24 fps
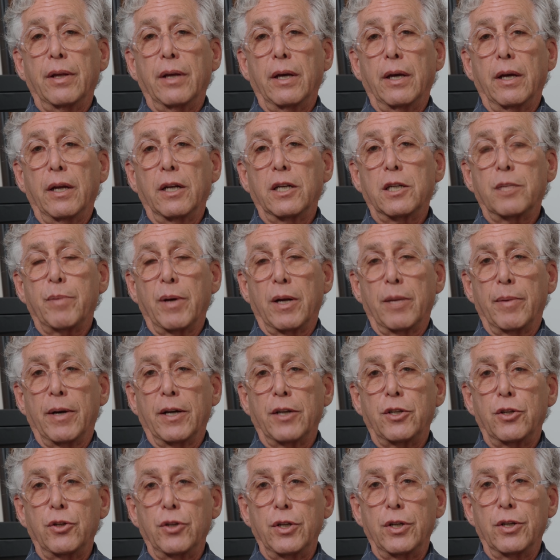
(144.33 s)
and spent about
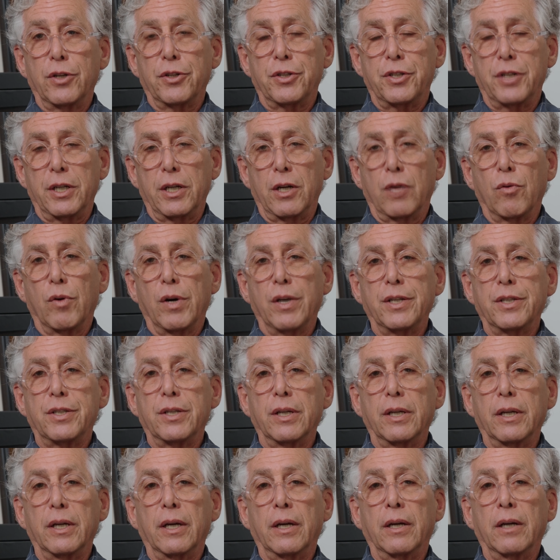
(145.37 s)
2 years
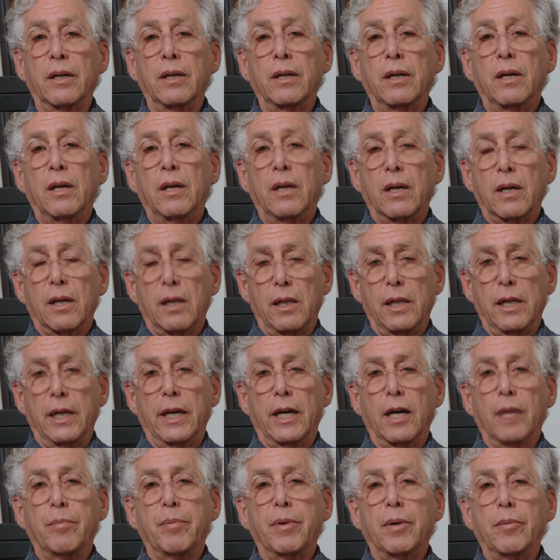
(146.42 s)
sequencing, cleaning
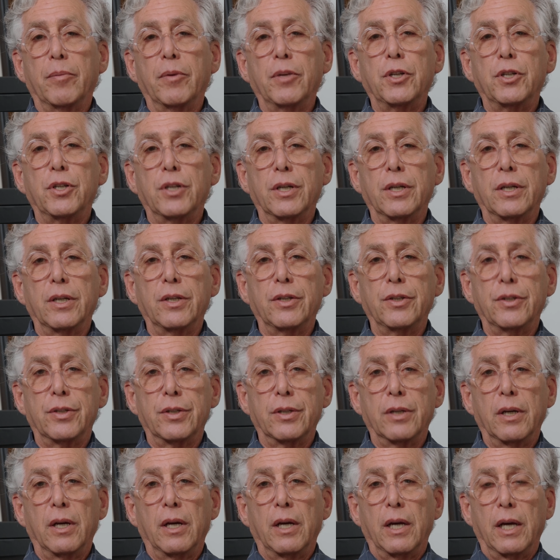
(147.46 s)
up images,
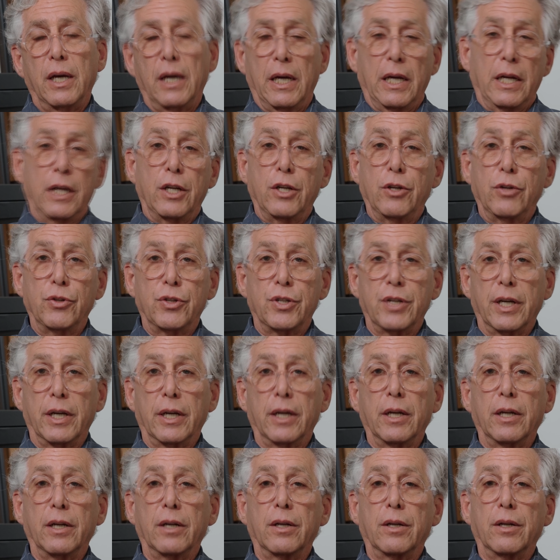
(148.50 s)
and using
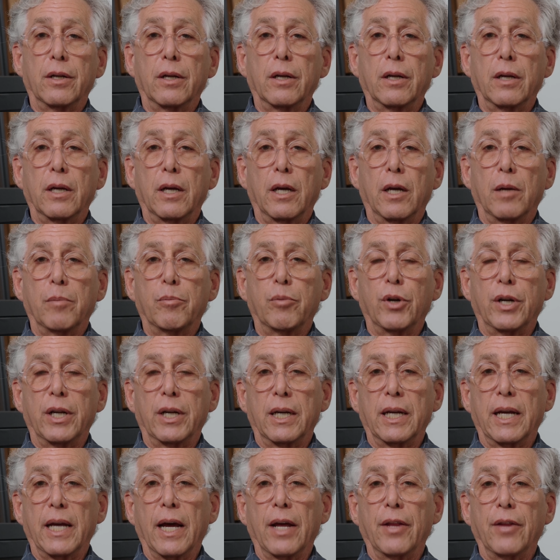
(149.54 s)
and putting
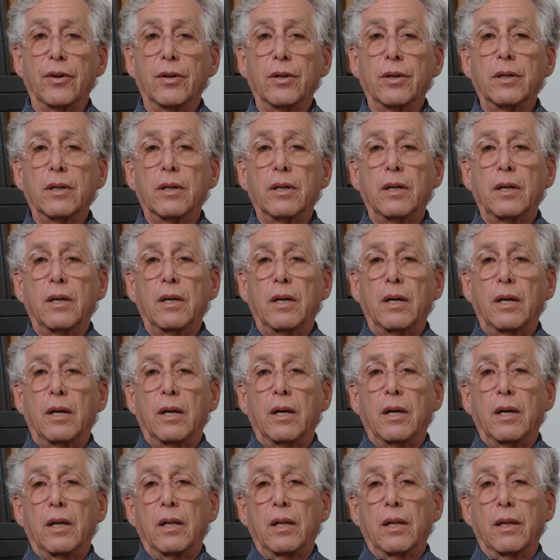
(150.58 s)
together.
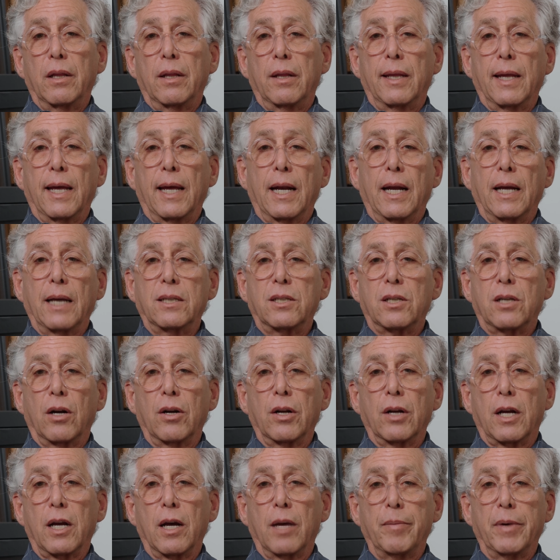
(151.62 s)
Then I
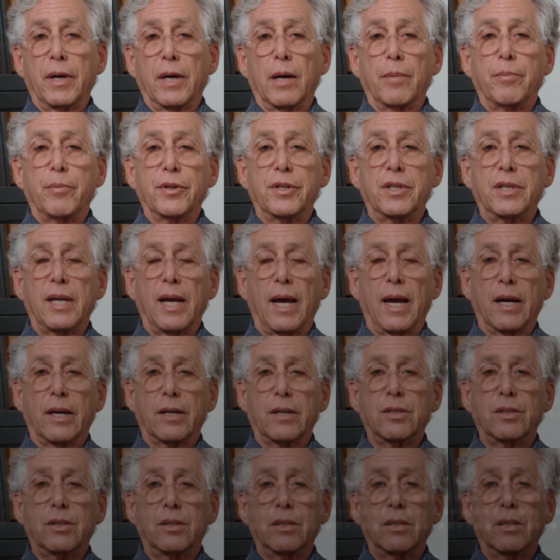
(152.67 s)
started coming up with
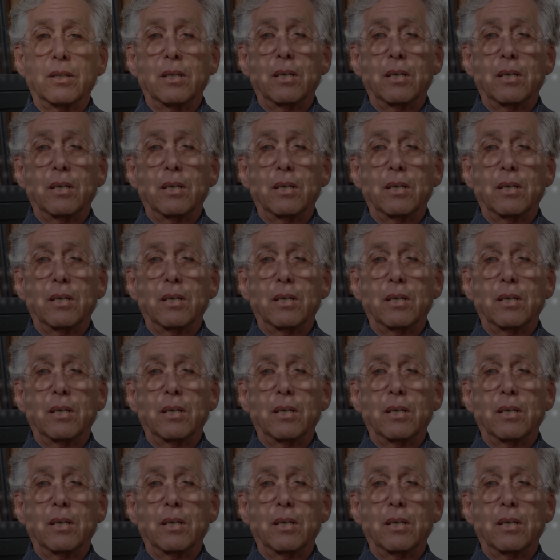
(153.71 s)
text,